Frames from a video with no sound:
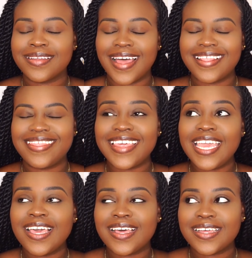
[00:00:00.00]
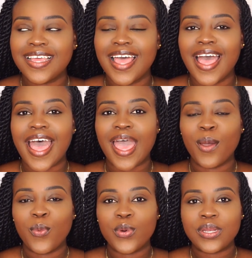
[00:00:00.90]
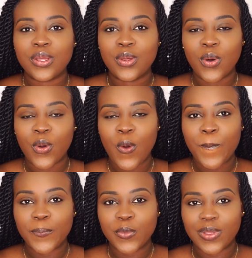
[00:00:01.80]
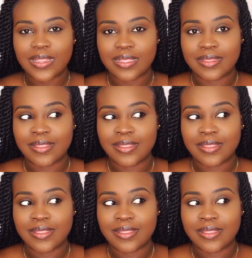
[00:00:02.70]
I think I would go with the,